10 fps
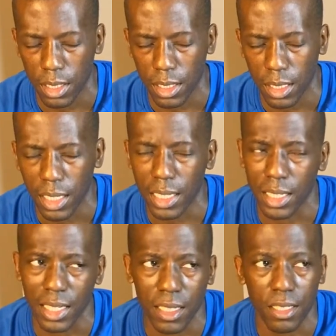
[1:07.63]

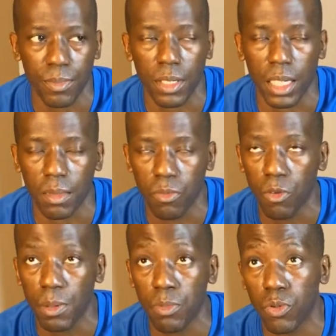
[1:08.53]
elitist, but like more
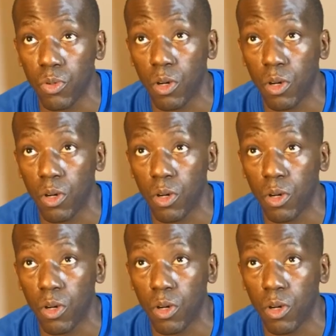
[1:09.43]
people who